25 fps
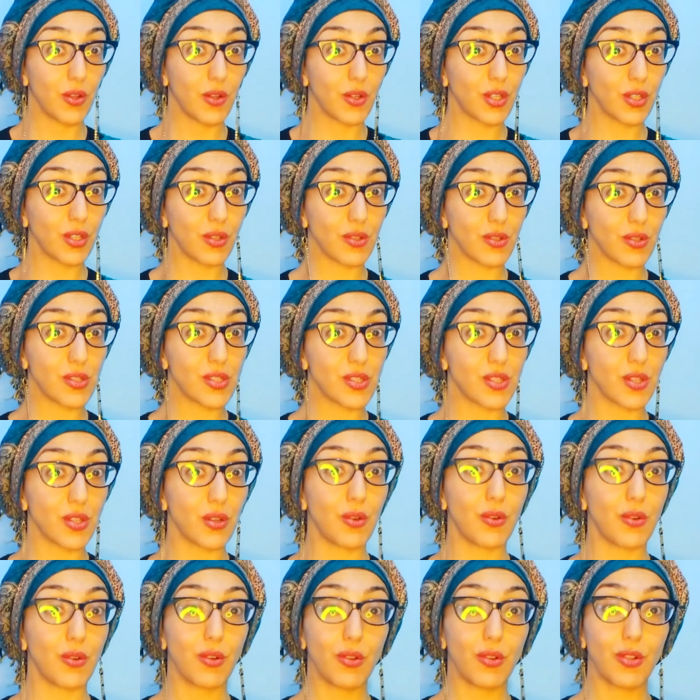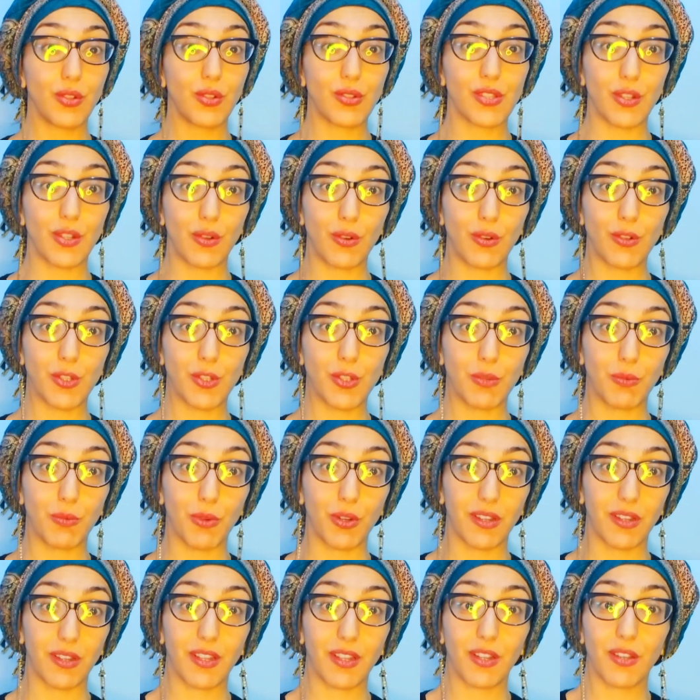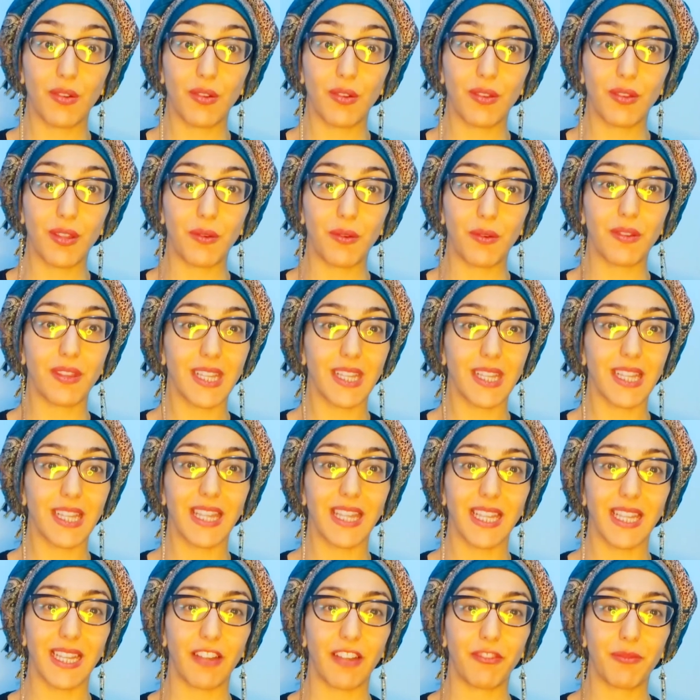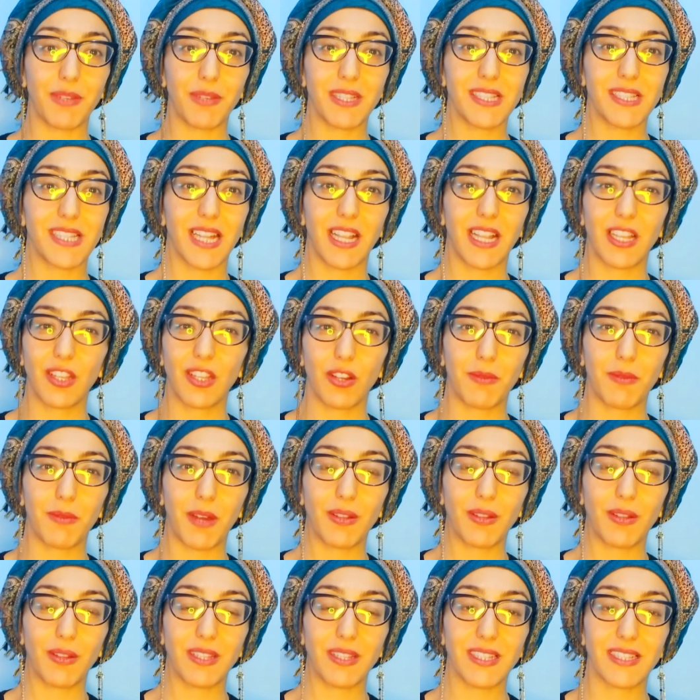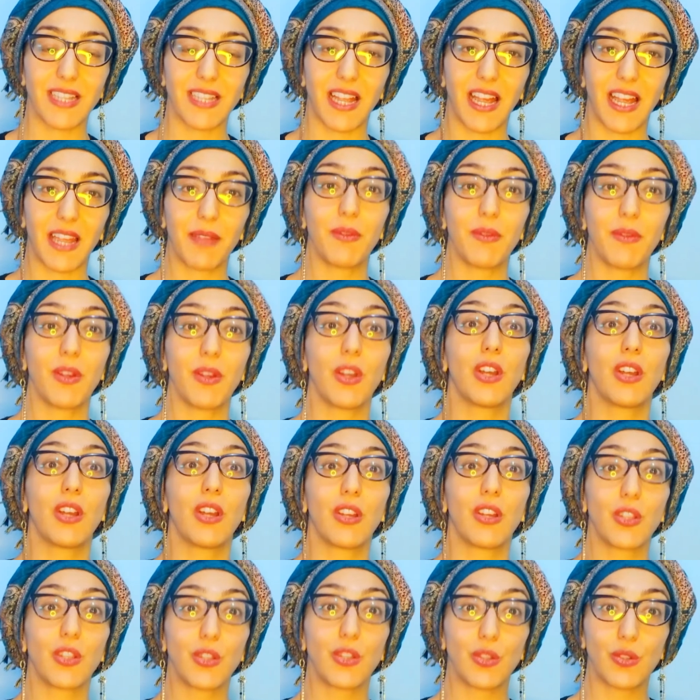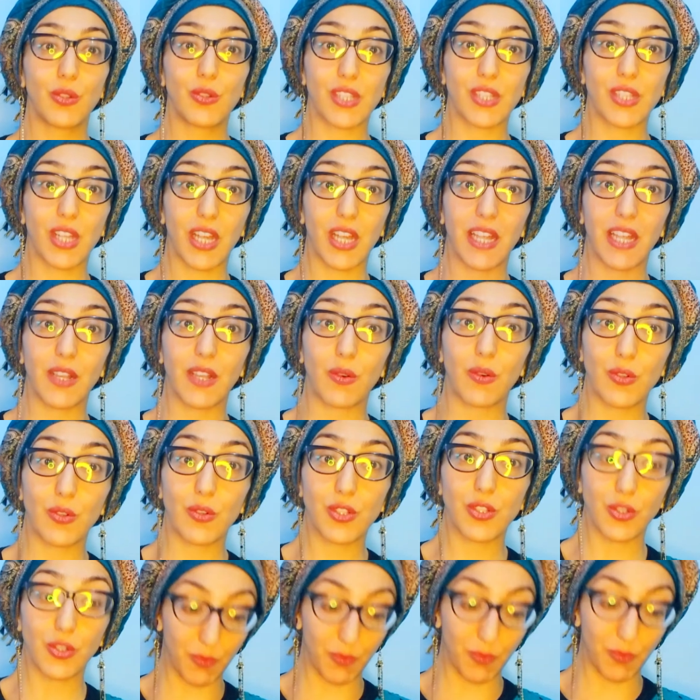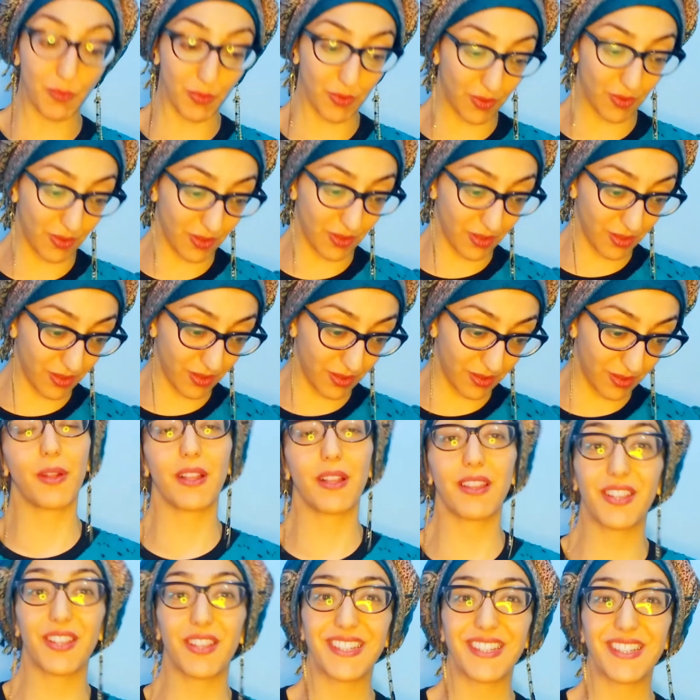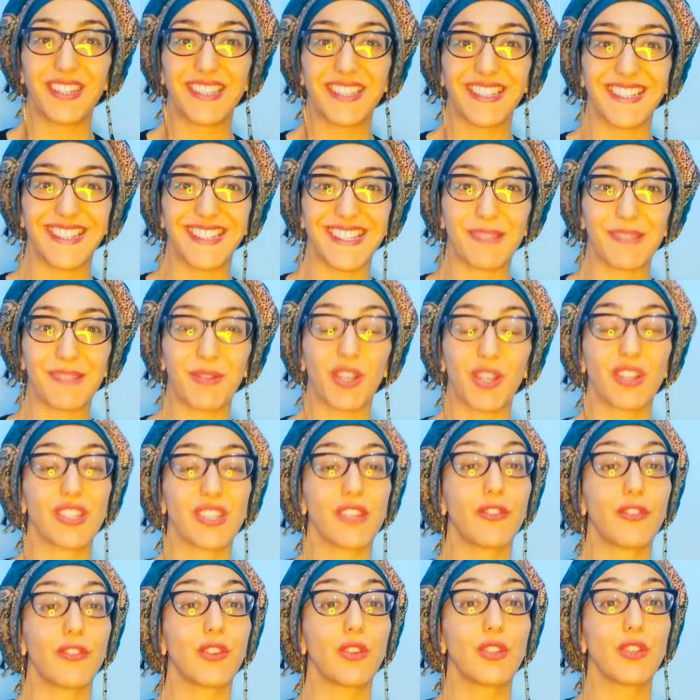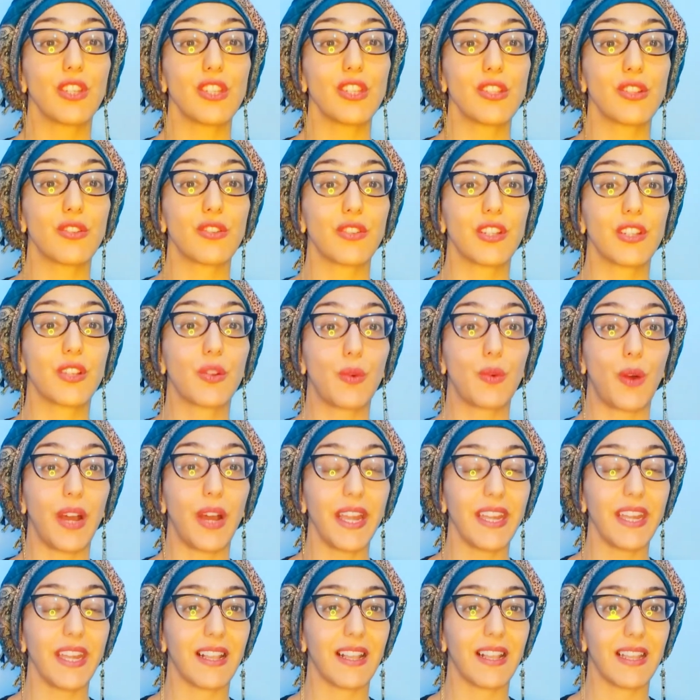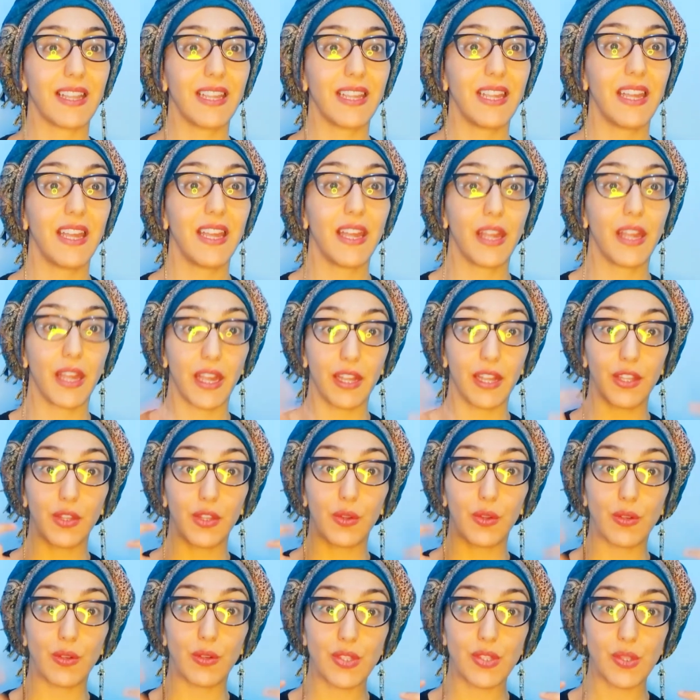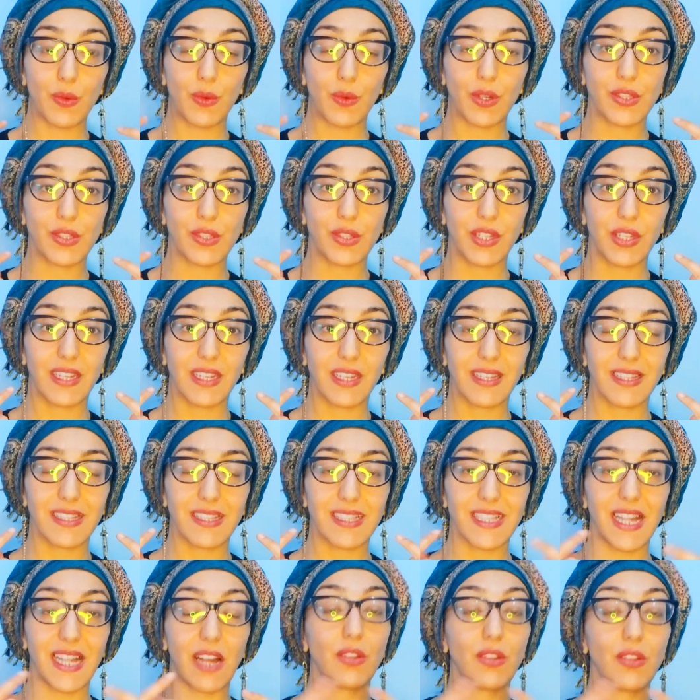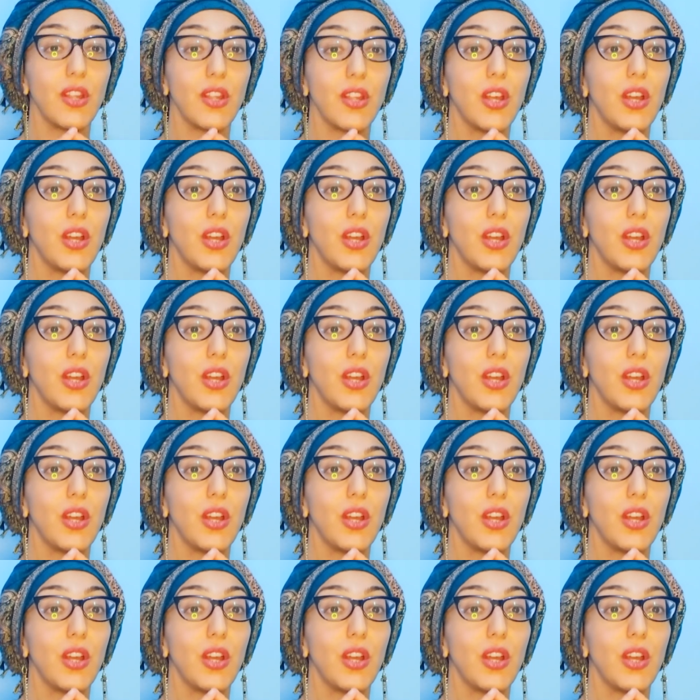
you should also use an audiobook. You know the thing I've been telling you about all this time? Use an audiobook. So the reason is because if you need to read quietly and you also want to hear the sound,